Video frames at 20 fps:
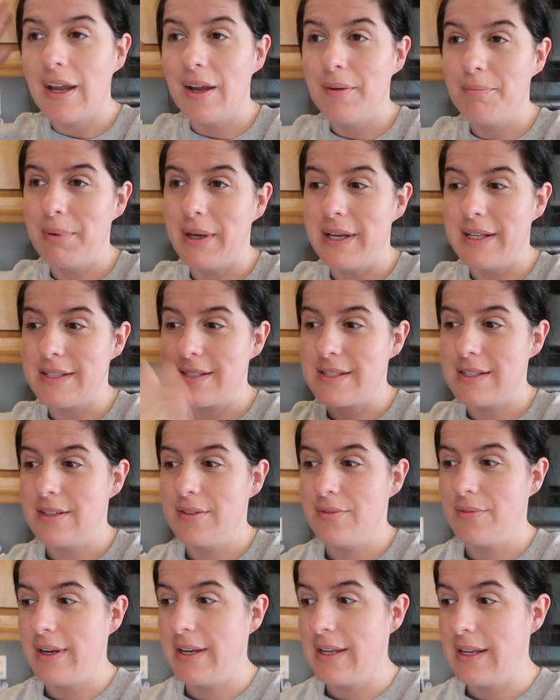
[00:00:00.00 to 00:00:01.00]
But
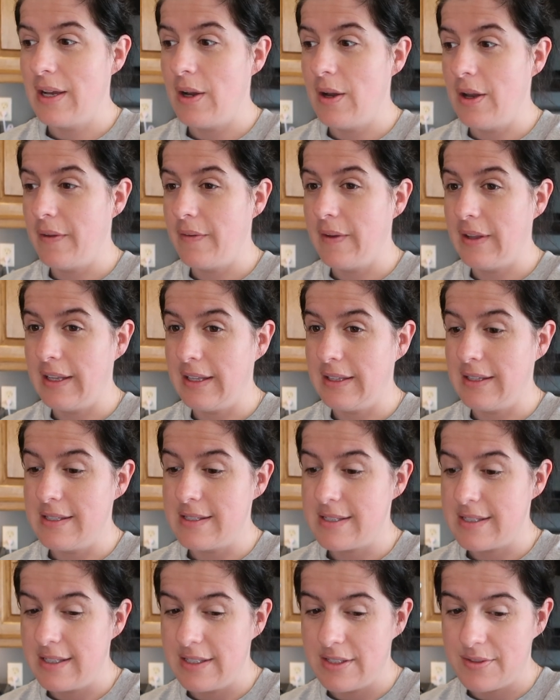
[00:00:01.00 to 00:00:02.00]
right now I gotta get
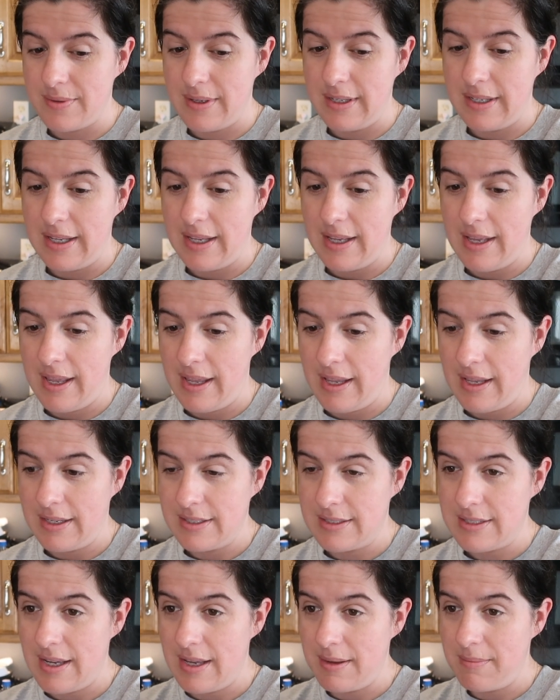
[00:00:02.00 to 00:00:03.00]
these kids ready
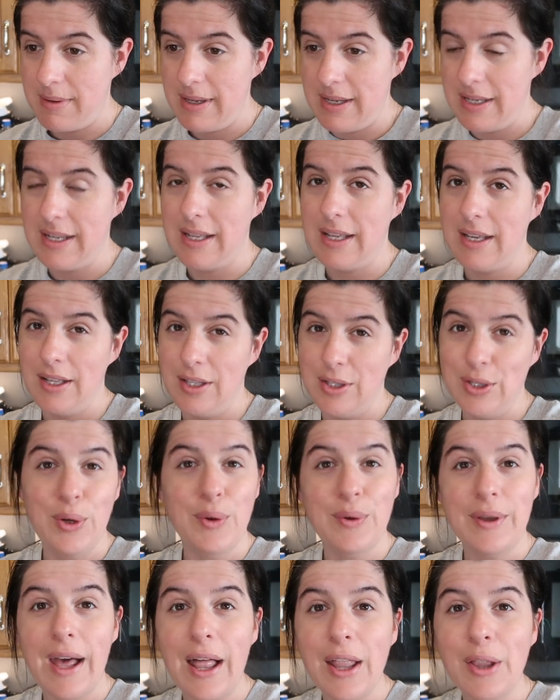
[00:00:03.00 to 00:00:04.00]
and I'm eating a
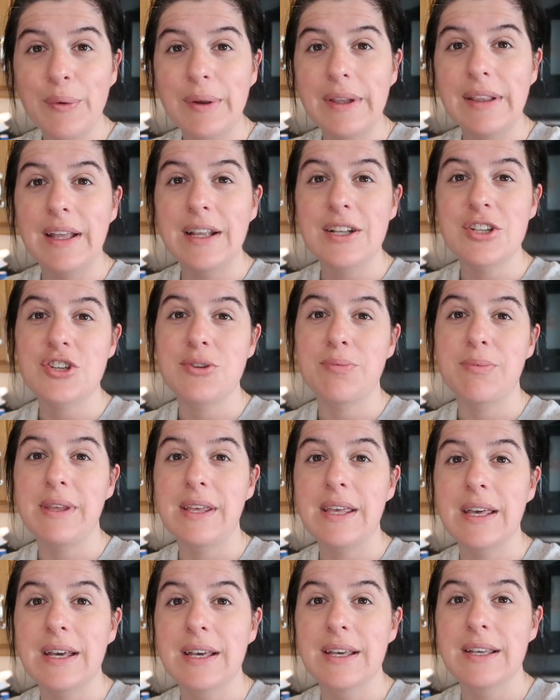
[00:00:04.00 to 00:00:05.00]
low calorie lunch
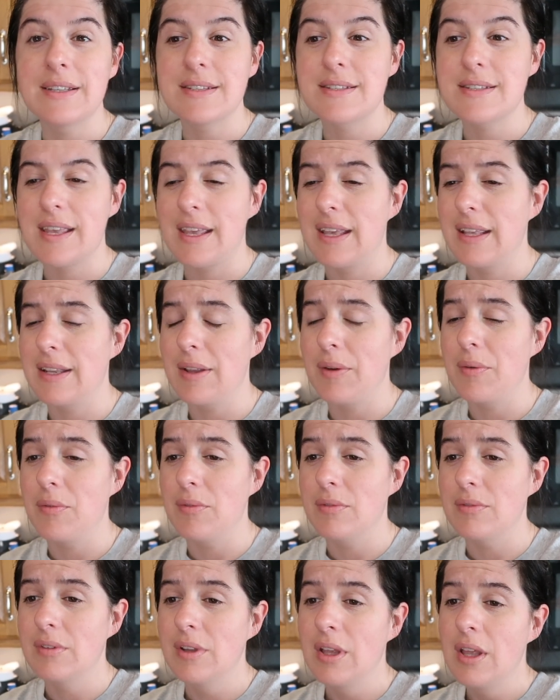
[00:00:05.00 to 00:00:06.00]
because, and
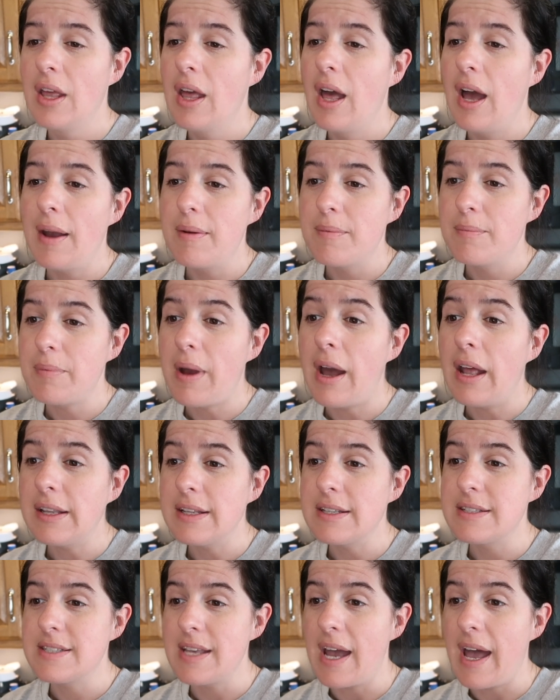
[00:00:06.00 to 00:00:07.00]
I'm
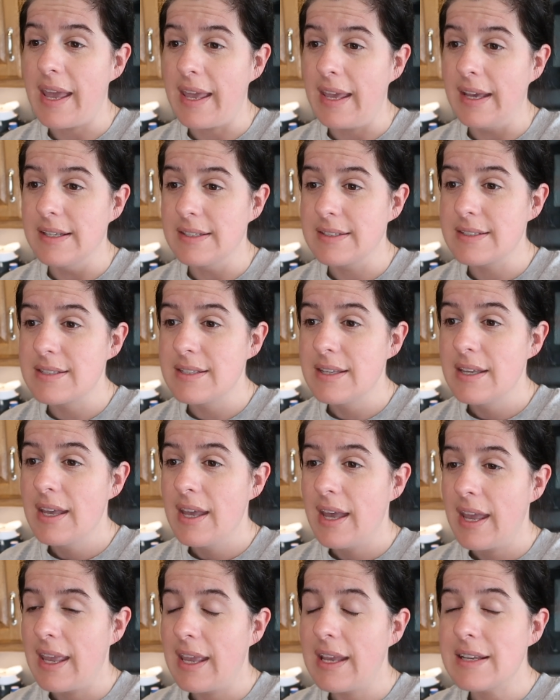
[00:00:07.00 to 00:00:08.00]
on a diet
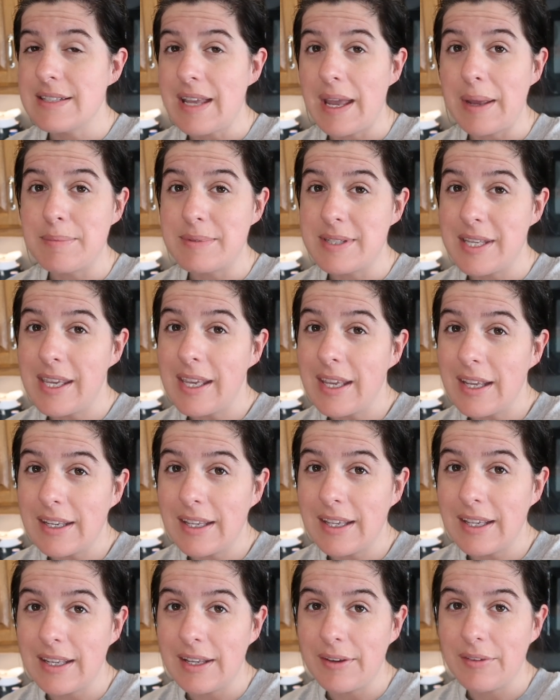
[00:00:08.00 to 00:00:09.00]
and I'm
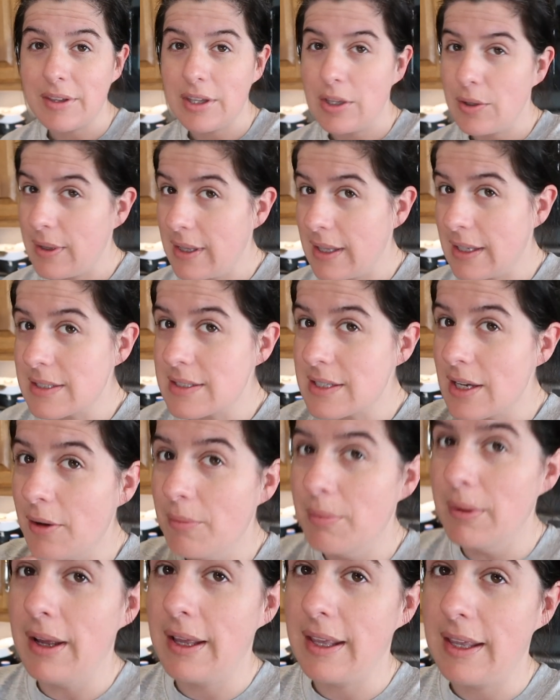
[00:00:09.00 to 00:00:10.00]
tanning and everything. You can't tell,
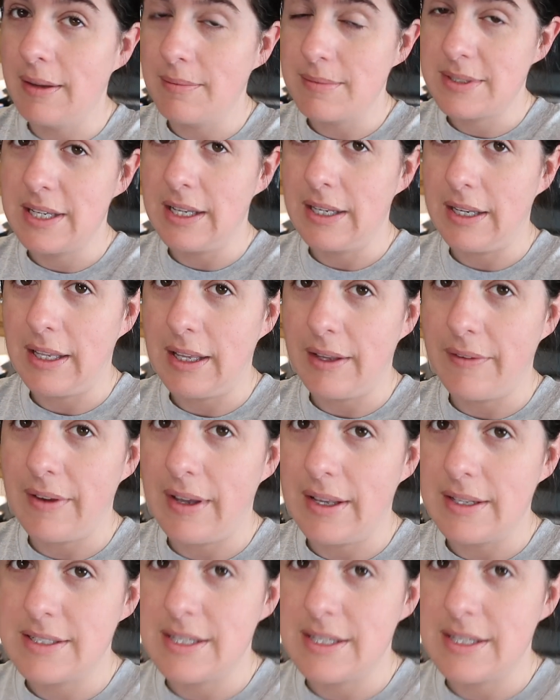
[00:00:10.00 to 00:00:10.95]
but I am tanning. I got a